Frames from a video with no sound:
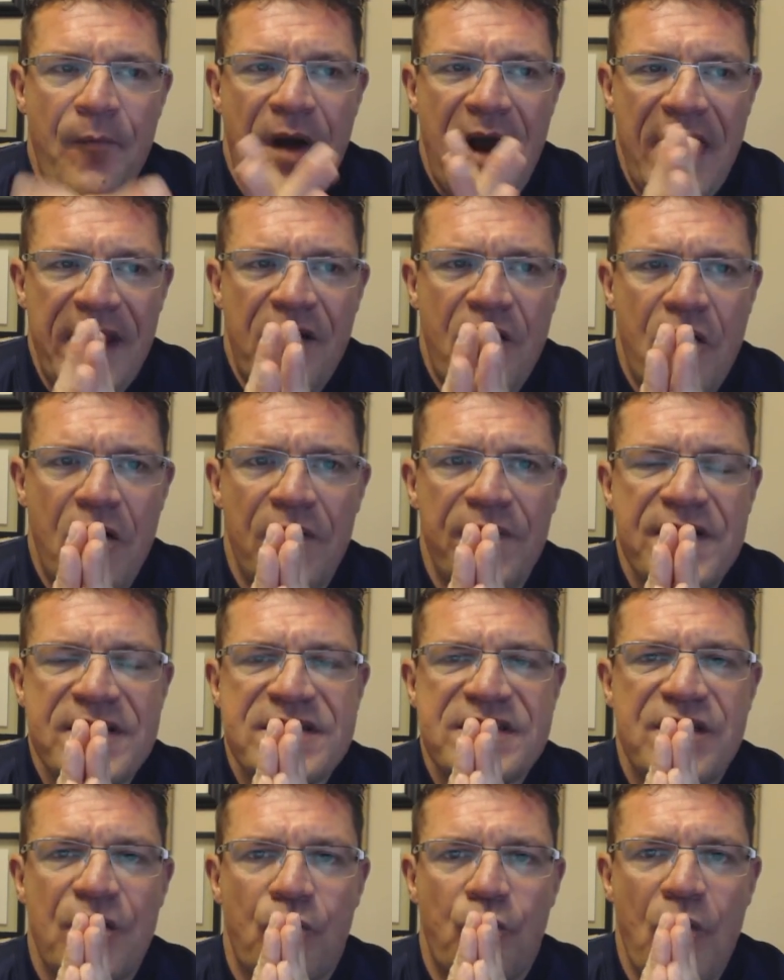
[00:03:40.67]
I call
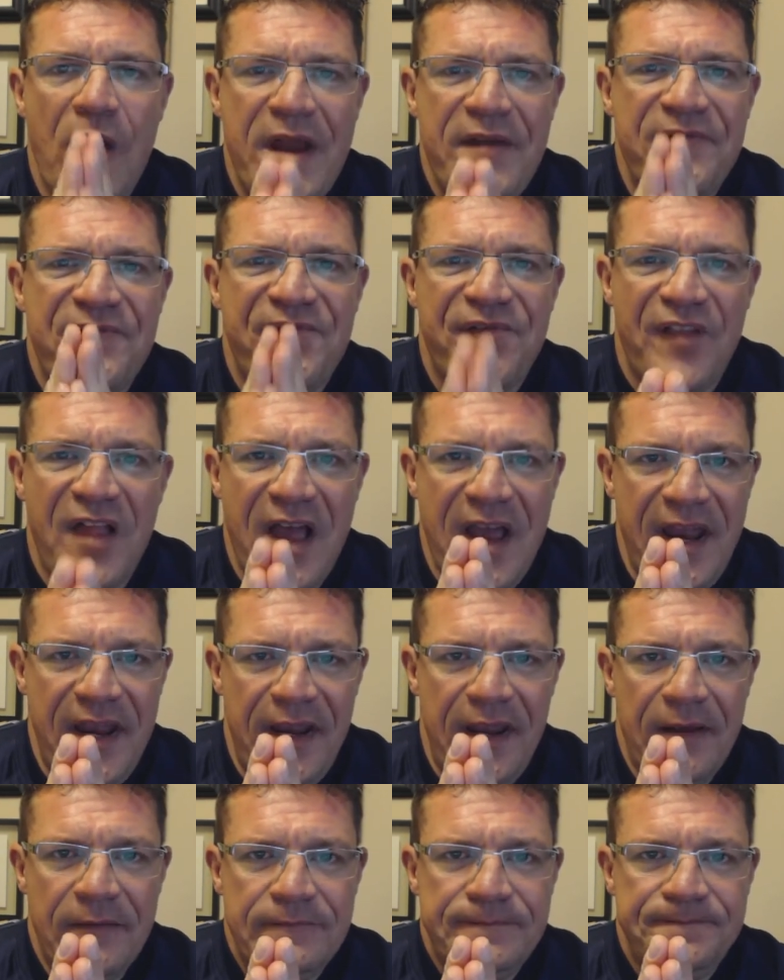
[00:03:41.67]
this the red
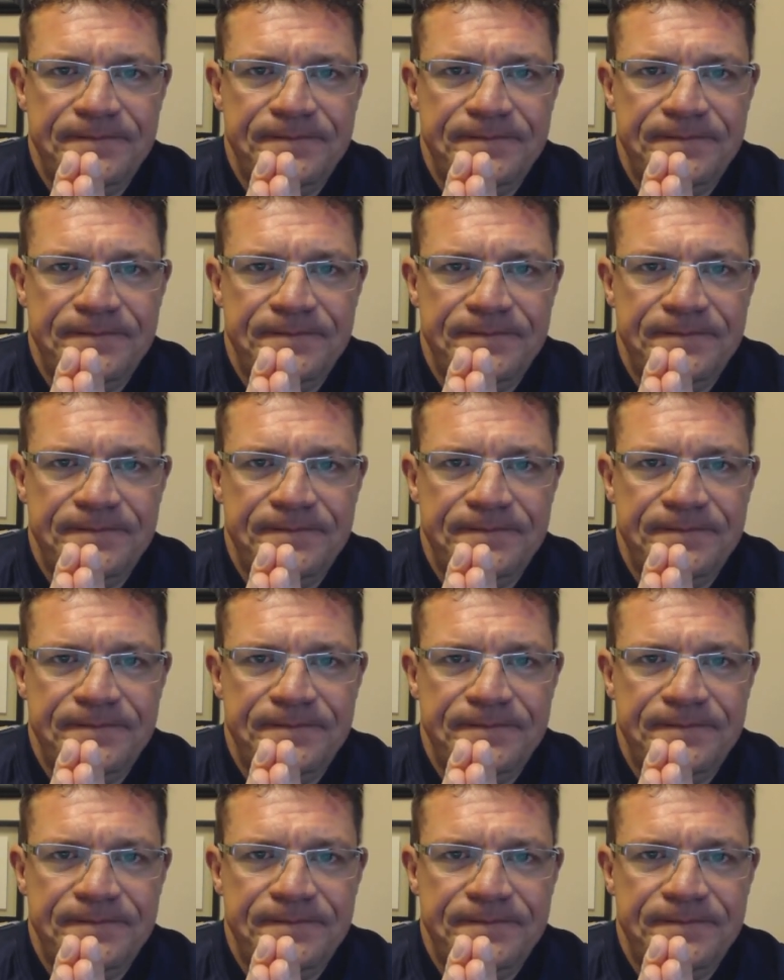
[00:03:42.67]
flag.